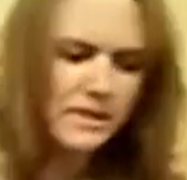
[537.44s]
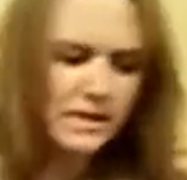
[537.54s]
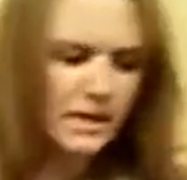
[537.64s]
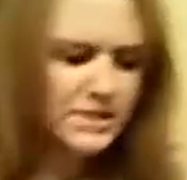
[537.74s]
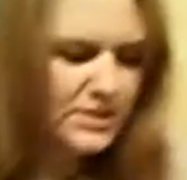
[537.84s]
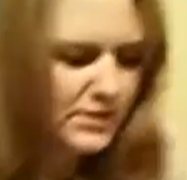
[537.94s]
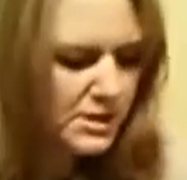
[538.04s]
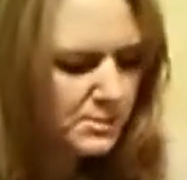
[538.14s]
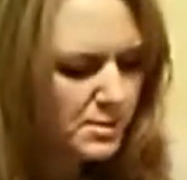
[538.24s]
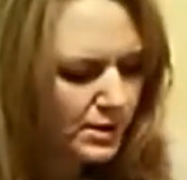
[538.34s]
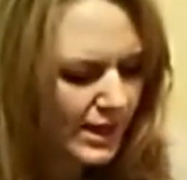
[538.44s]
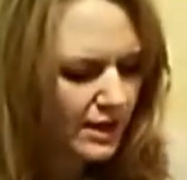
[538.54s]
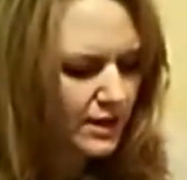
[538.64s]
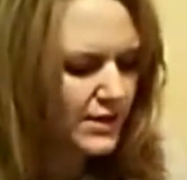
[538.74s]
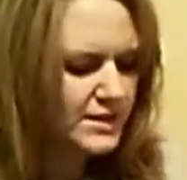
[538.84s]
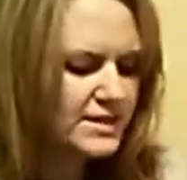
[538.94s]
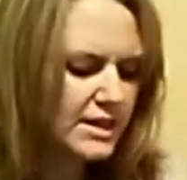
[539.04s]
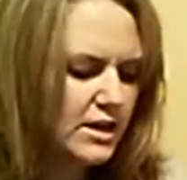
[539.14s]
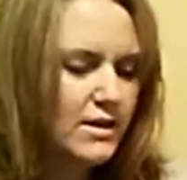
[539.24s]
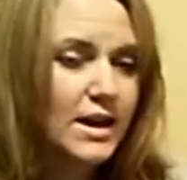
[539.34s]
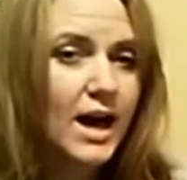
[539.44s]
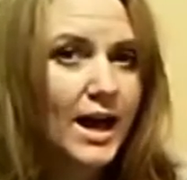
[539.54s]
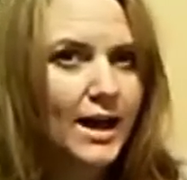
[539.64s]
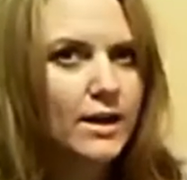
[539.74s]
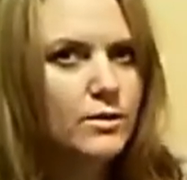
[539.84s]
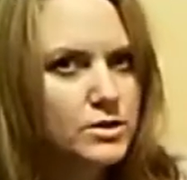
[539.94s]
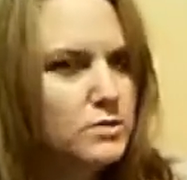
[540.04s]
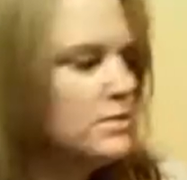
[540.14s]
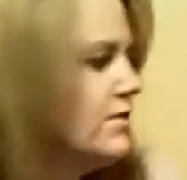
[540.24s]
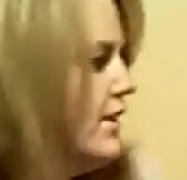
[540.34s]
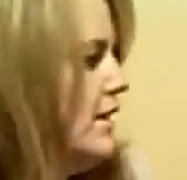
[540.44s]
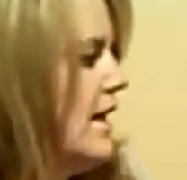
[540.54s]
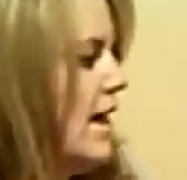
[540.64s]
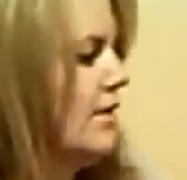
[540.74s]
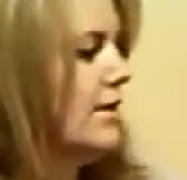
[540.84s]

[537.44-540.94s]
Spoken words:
I just had a little bit more kale, and then it's going to go on high, which will be very loud.